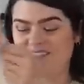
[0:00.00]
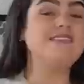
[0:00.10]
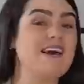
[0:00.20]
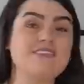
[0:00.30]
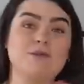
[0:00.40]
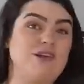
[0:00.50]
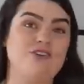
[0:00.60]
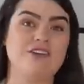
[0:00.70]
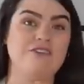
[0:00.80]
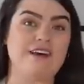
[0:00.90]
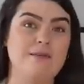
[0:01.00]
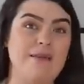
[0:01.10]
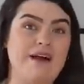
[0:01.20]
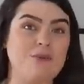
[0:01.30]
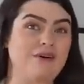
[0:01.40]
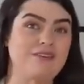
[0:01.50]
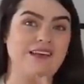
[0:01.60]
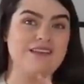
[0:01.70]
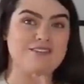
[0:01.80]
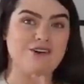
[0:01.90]
desperately trying to find a black one
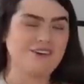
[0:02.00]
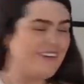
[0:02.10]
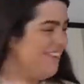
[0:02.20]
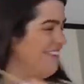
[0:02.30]
in stock.